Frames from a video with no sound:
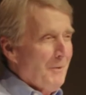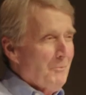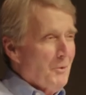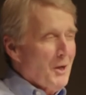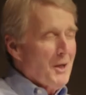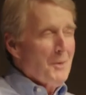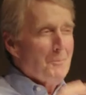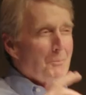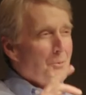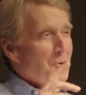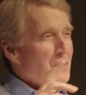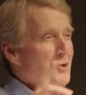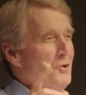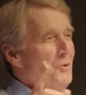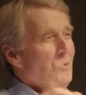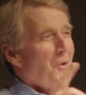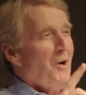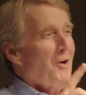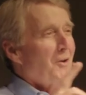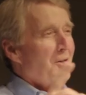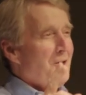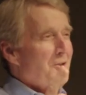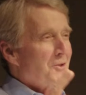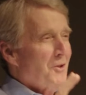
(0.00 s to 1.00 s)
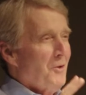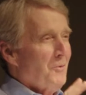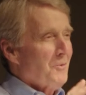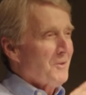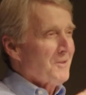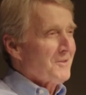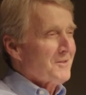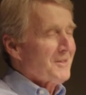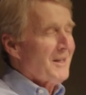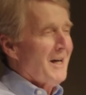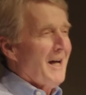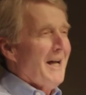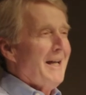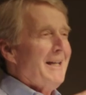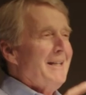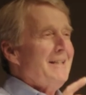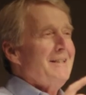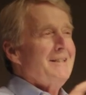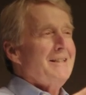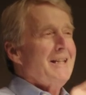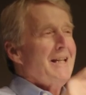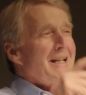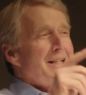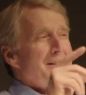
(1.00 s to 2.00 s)
I want to put you all on notice. I
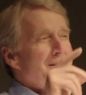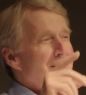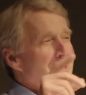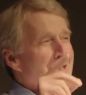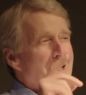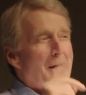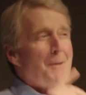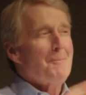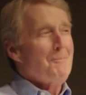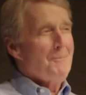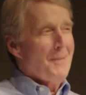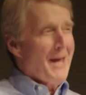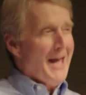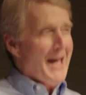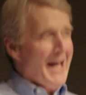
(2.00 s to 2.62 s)
intend to come